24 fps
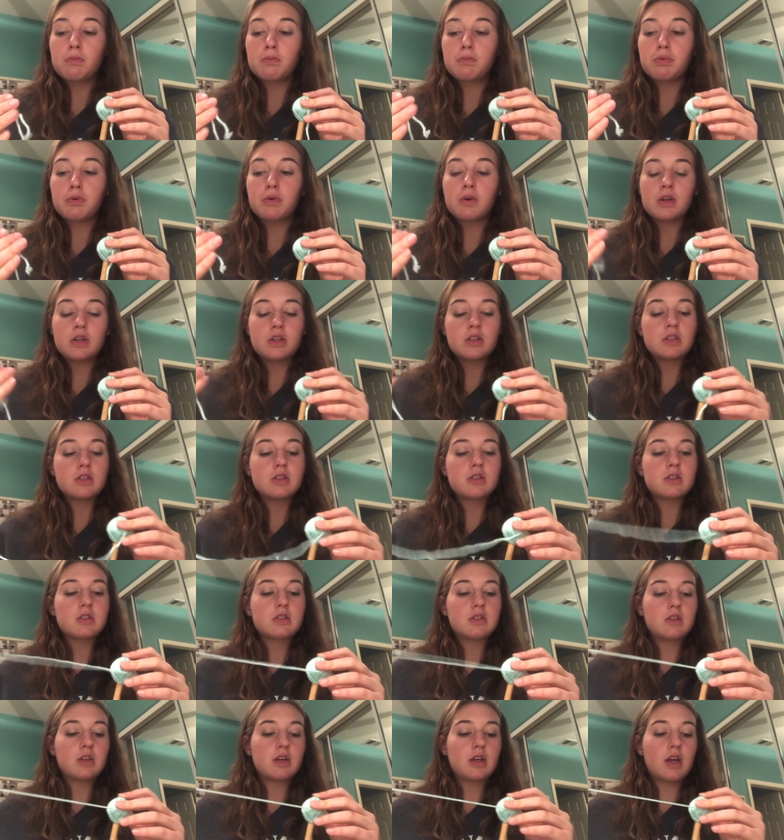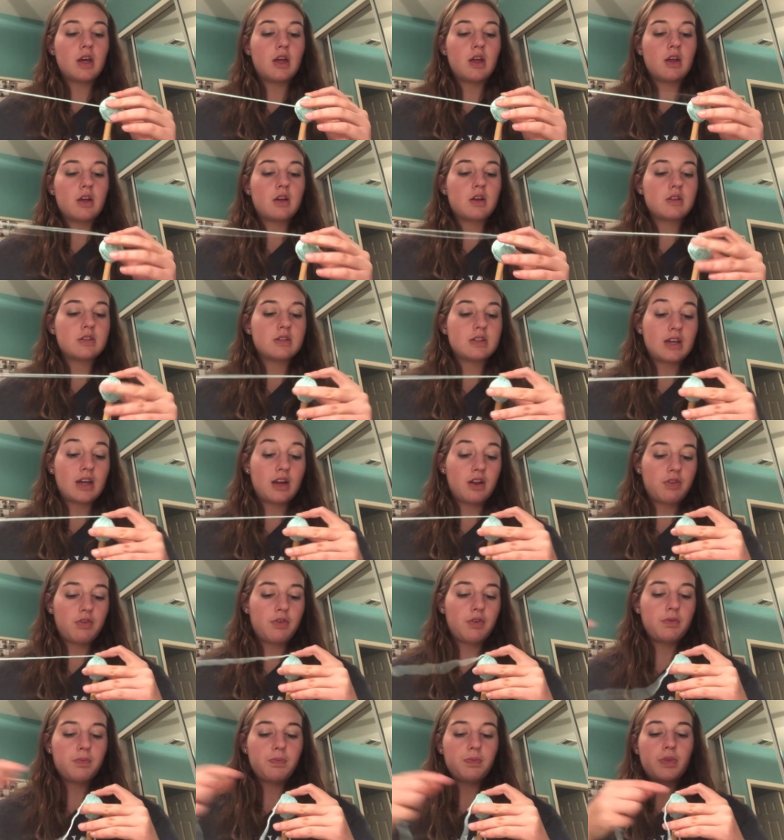points to get it
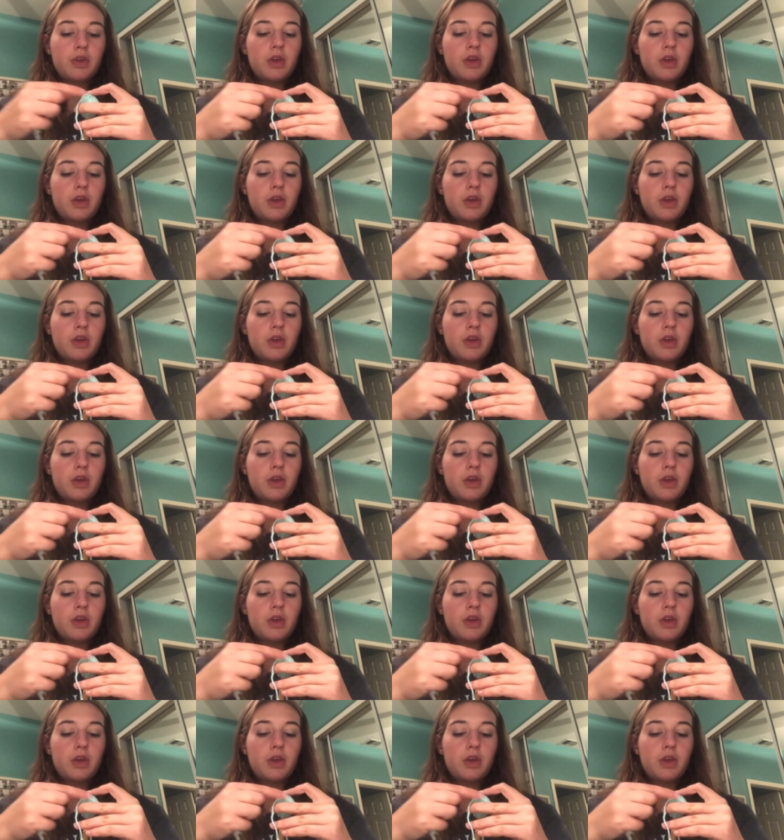through.